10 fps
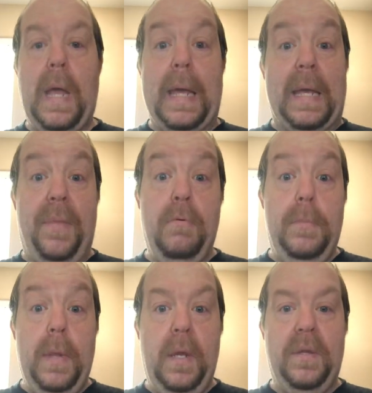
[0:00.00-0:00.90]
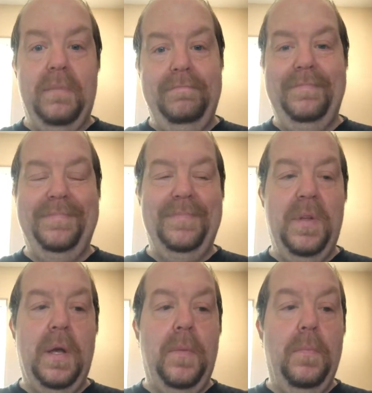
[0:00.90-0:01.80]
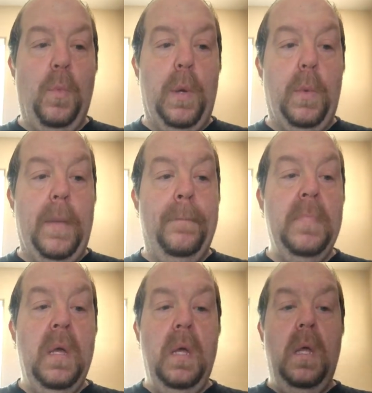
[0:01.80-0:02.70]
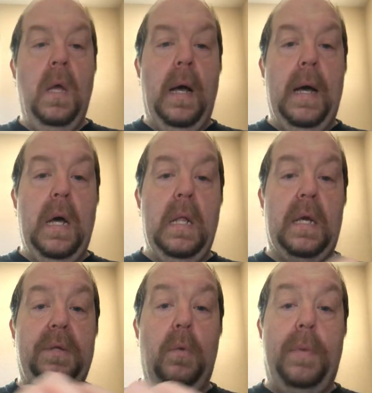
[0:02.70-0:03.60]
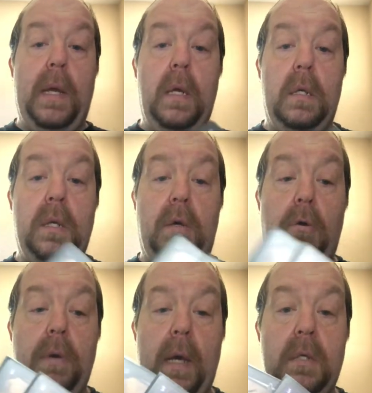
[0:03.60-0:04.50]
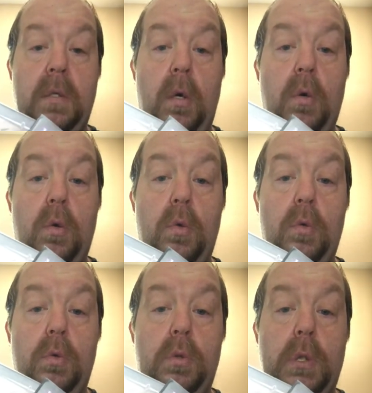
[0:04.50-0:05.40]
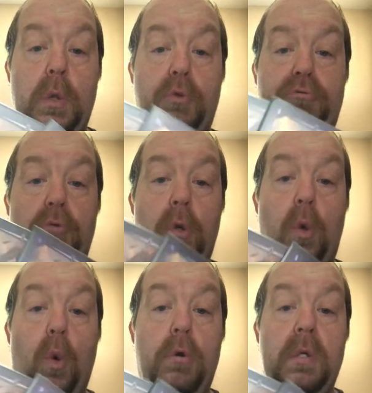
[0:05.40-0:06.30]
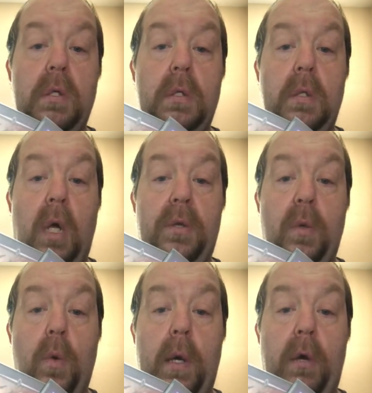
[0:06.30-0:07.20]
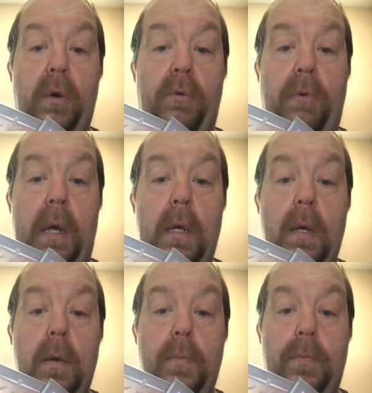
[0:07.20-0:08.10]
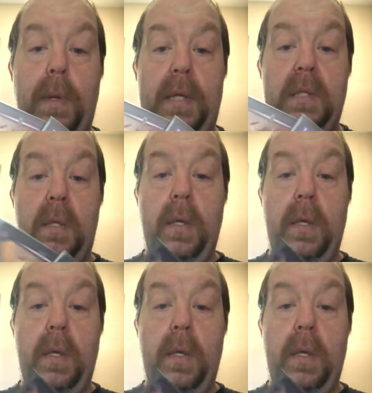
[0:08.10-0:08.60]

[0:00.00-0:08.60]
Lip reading: and get their abilities. Win-win. Like I said, we're playing a discard deck, so 2 Cruel Accords is also a great plus in the